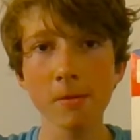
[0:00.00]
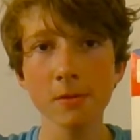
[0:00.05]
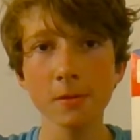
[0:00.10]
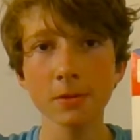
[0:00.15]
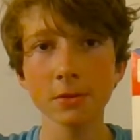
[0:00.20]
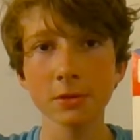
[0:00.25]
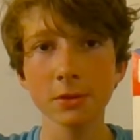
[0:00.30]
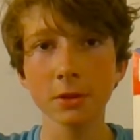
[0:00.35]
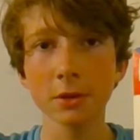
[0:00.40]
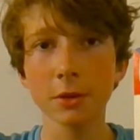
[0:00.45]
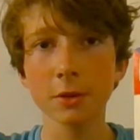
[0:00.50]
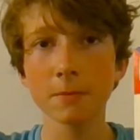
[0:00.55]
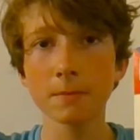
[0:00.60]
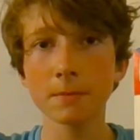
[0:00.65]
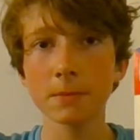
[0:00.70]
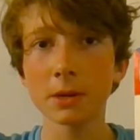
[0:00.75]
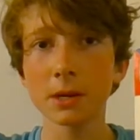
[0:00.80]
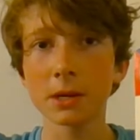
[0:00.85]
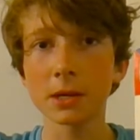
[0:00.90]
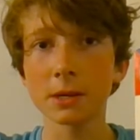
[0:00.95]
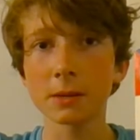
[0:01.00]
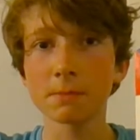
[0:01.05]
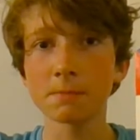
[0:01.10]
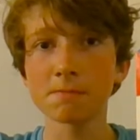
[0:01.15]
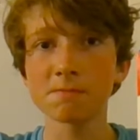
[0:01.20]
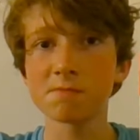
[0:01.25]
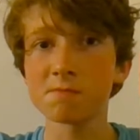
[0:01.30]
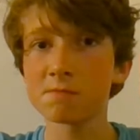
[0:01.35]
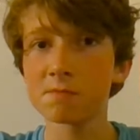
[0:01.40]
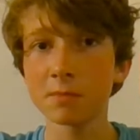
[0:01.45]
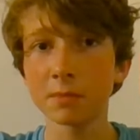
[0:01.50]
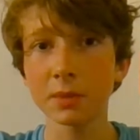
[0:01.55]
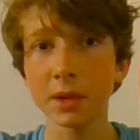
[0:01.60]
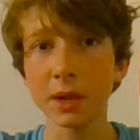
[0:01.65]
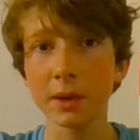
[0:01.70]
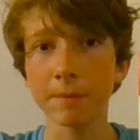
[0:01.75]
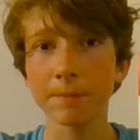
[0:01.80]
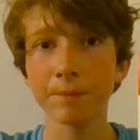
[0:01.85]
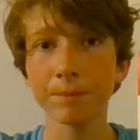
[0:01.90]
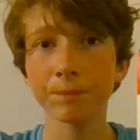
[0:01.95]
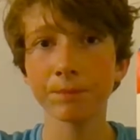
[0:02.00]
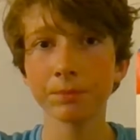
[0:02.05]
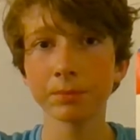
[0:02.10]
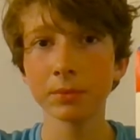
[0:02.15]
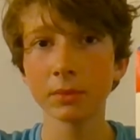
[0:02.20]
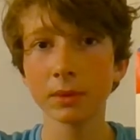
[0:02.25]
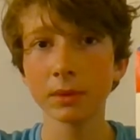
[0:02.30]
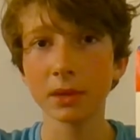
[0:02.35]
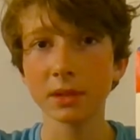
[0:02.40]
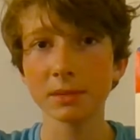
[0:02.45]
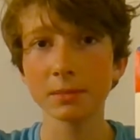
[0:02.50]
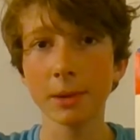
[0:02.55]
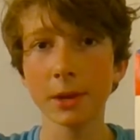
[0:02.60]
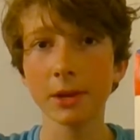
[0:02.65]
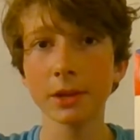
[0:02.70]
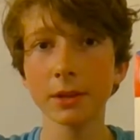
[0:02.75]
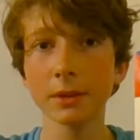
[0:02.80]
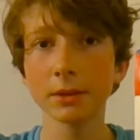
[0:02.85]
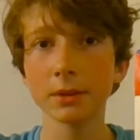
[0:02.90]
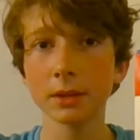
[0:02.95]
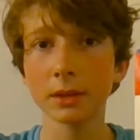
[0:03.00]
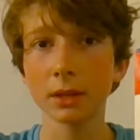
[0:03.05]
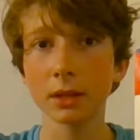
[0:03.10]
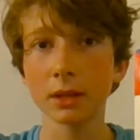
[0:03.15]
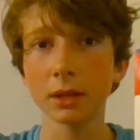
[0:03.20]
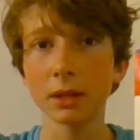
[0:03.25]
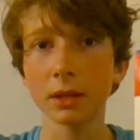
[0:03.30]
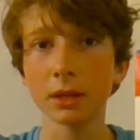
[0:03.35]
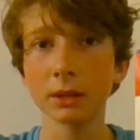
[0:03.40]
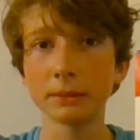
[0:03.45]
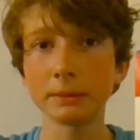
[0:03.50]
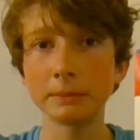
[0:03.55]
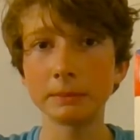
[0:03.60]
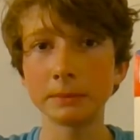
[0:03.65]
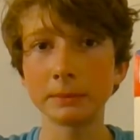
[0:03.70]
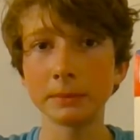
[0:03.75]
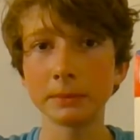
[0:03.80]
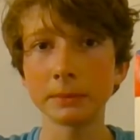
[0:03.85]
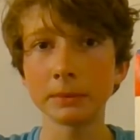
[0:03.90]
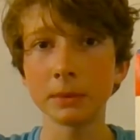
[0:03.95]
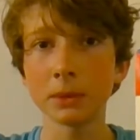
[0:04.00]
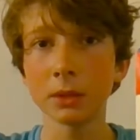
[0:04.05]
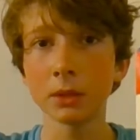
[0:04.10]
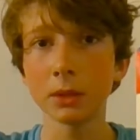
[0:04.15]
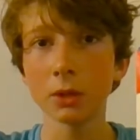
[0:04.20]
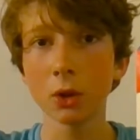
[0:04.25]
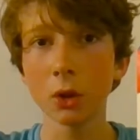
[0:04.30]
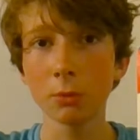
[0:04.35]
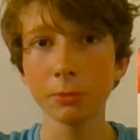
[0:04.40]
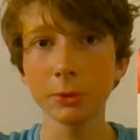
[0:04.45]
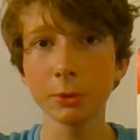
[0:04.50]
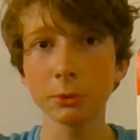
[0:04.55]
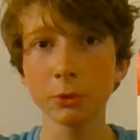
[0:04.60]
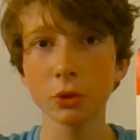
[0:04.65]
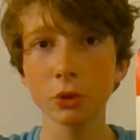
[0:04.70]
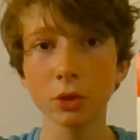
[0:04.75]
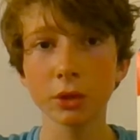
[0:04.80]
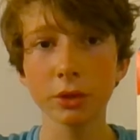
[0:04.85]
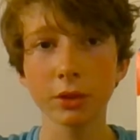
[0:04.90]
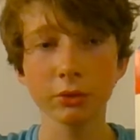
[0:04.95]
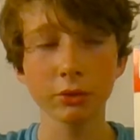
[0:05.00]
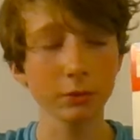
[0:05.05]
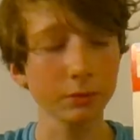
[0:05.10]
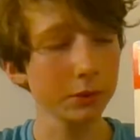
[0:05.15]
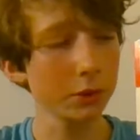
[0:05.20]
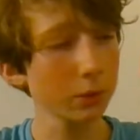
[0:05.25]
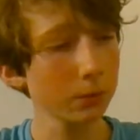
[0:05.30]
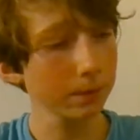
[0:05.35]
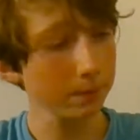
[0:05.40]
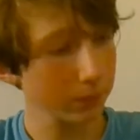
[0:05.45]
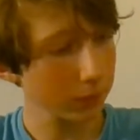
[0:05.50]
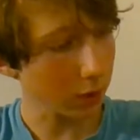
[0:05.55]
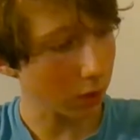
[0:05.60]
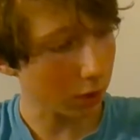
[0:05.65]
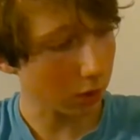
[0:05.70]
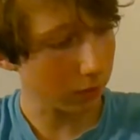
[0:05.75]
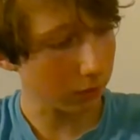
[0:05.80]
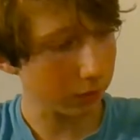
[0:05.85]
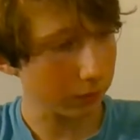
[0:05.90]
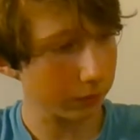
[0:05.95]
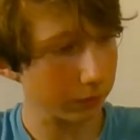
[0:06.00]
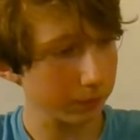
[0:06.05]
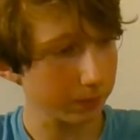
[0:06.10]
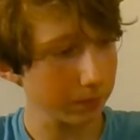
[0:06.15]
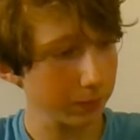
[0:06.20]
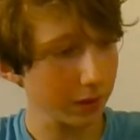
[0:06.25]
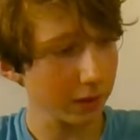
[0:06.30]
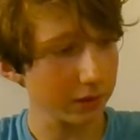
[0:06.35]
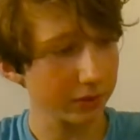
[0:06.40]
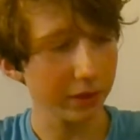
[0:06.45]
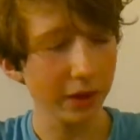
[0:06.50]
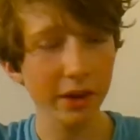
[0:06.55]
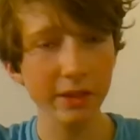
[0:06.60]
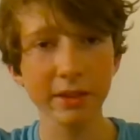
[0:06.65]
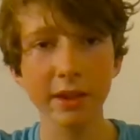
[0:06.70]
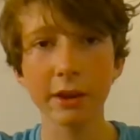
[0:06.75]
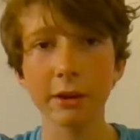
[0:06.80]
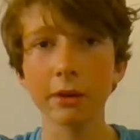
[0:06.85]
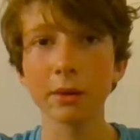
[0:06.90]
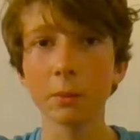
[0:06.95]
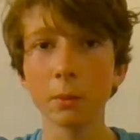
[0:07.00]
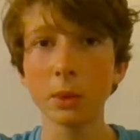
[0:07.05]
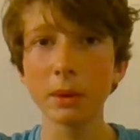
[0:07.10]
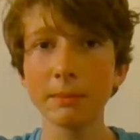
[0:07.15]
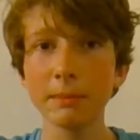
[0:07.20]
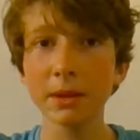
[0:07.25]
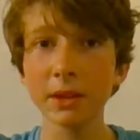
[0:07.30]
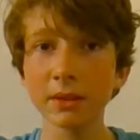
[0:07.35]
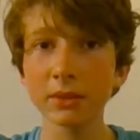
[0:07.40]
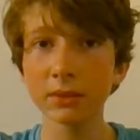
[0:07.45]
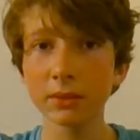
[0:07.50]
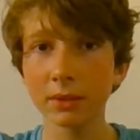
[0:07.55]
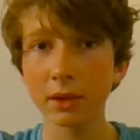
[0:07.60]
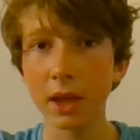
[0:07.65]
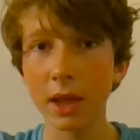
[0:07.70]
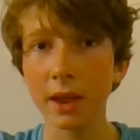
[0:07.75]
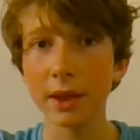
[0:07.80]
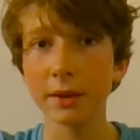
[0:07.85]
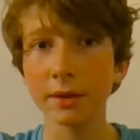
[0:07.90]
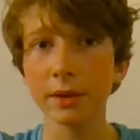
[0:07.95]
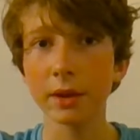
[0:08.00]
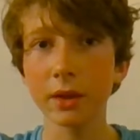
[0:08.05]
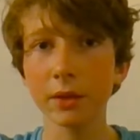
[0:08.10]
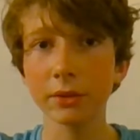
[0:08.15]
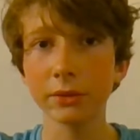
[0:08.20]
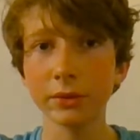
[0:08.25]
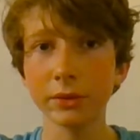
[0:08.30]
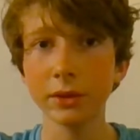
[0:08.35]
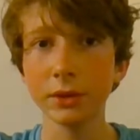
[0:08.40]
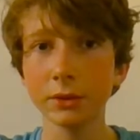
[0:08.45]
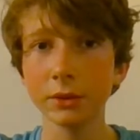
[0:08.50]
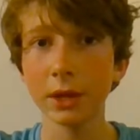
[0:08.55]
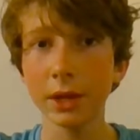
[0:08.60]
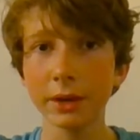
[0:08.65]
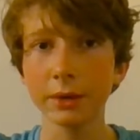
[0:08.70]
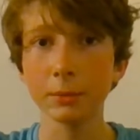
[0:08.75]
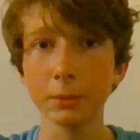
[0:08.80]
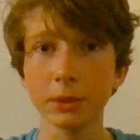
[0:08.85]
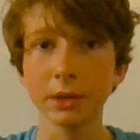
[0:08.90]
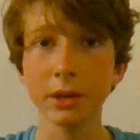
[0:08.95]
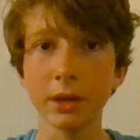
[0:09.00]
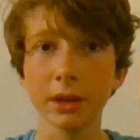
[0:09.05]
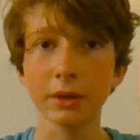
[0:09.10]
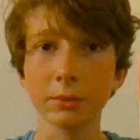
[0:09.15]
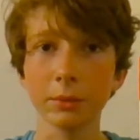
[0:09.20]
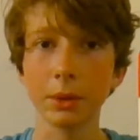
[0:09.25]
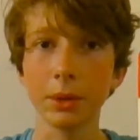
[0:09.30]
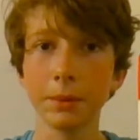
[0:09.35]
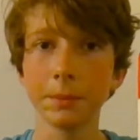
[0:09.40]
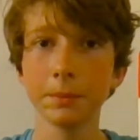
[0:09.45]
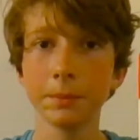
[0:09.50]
So yeah, that's about it. Hope you enjoyed this review of Sanitarium Weetbix, and I'll see you later with the next one.